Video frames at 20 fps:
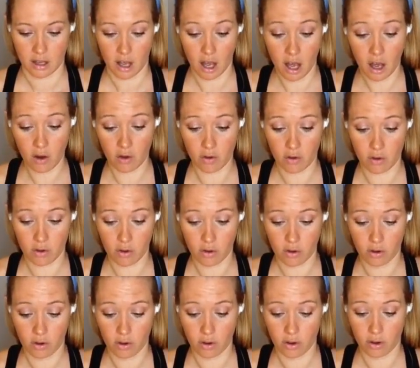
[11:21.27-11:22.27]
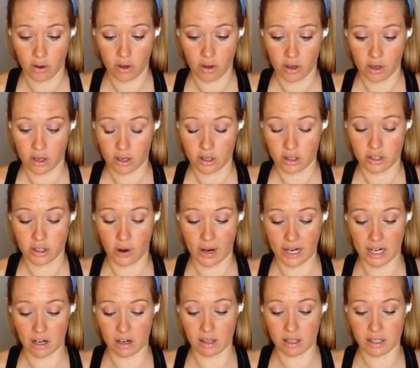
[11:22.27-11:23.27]
Oh, so I
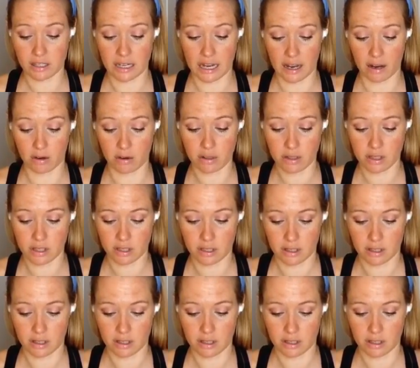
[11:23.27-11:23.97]
hear the sound.